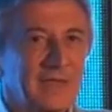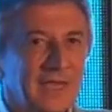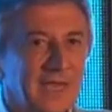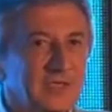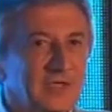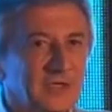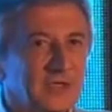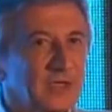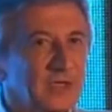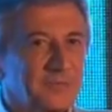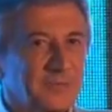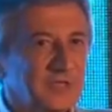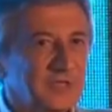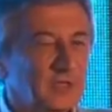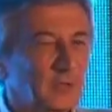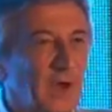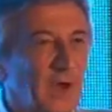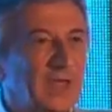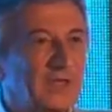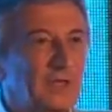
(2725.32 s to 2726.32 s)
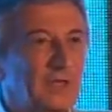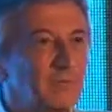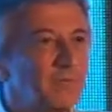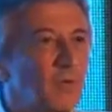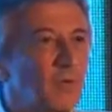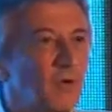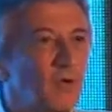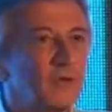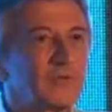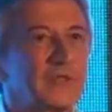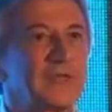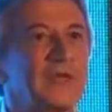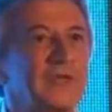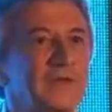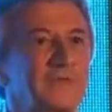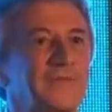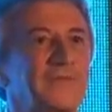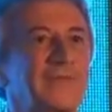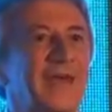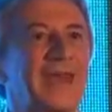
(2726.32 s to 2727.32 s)
it's going to persuade you more than
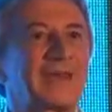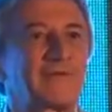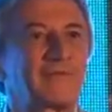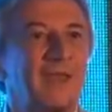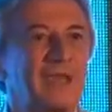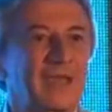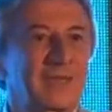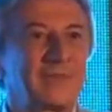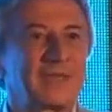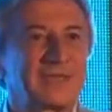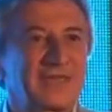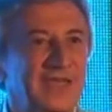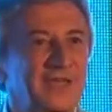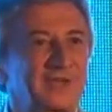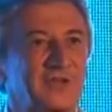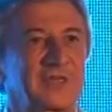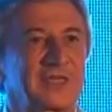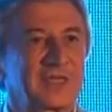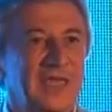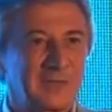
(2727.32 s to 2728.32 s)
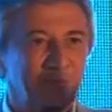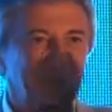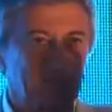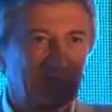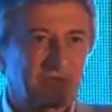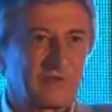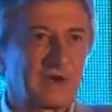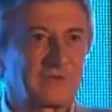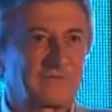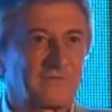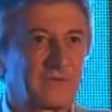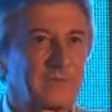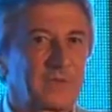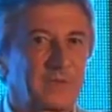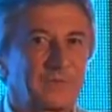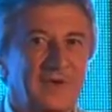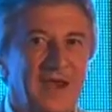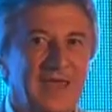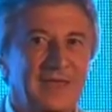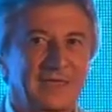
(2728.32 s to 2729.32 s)
if that recommendation came straight from
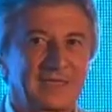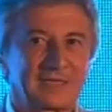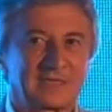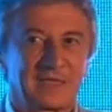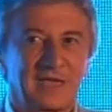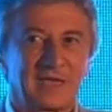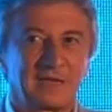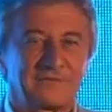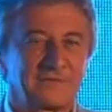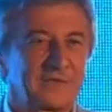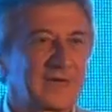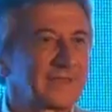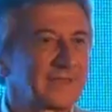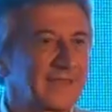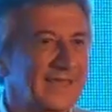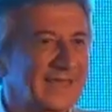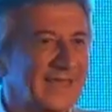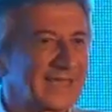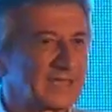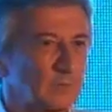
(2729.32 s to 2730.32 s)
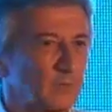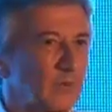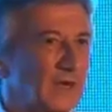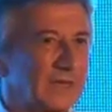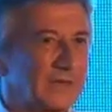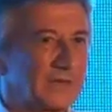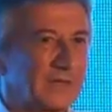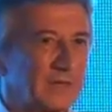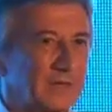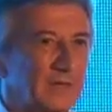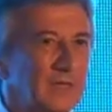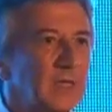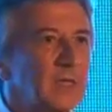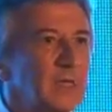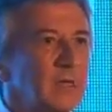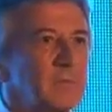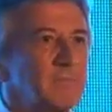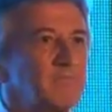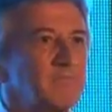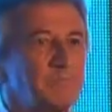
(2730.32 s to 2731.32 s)
the brand itself. And I think that's one of the
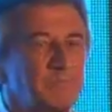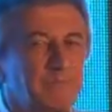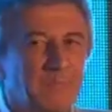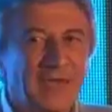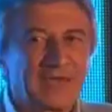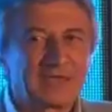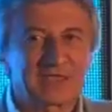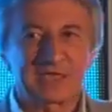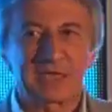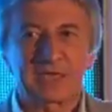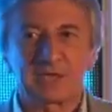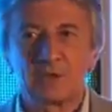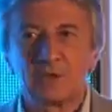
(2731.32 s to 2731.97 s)
basic